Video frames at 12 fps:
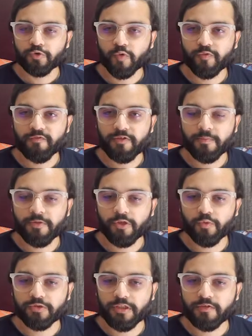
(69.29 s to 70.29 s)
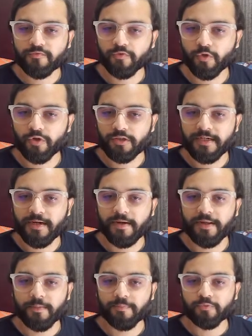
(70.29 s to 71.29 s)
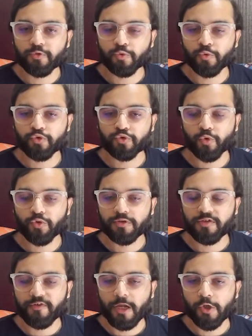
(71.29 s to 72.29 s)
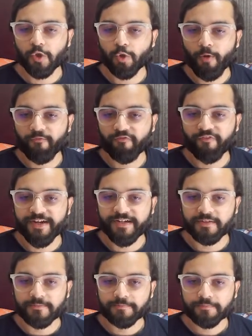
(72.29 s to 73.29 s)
So we will be using float data type to store the value of weight.